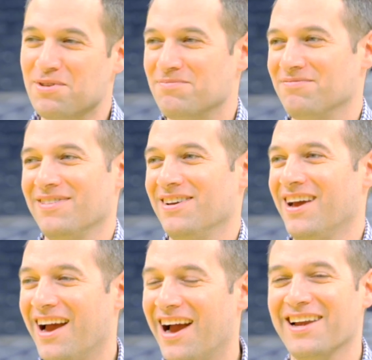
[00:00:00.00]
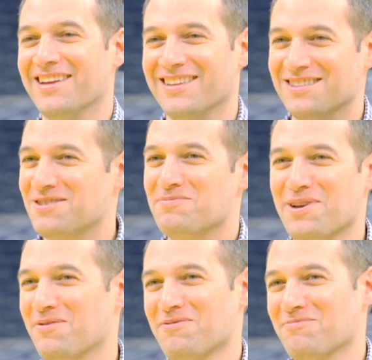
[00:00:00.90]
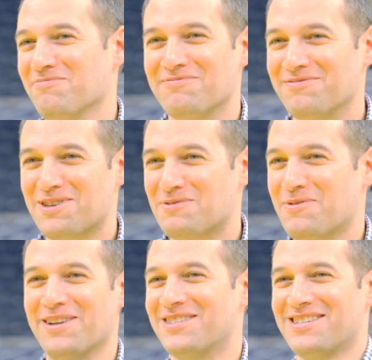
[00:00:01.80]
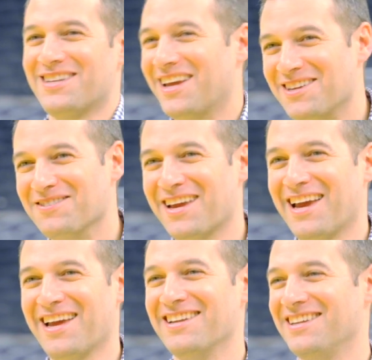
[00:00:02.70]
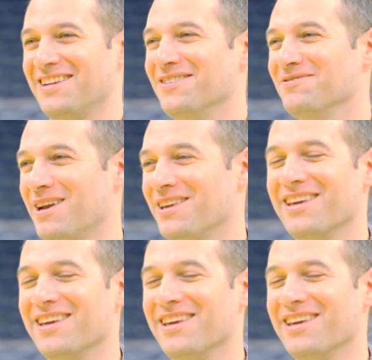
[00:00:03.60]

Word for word: mean, I can speak from experience just like you can. You know, my